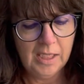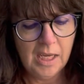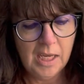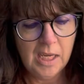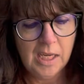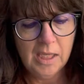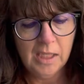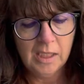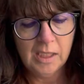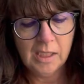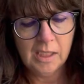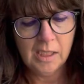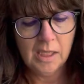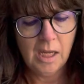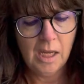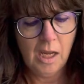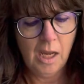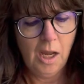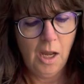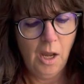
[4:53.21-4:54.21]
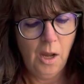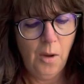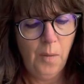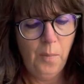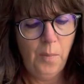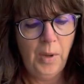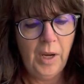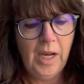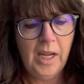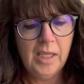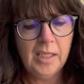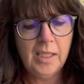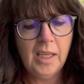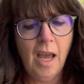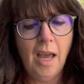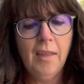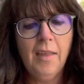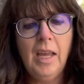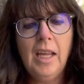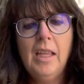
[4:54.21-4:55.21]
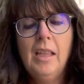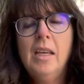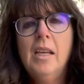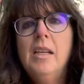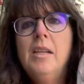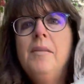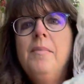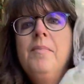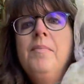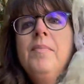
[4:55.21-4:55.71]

is, but it's got like that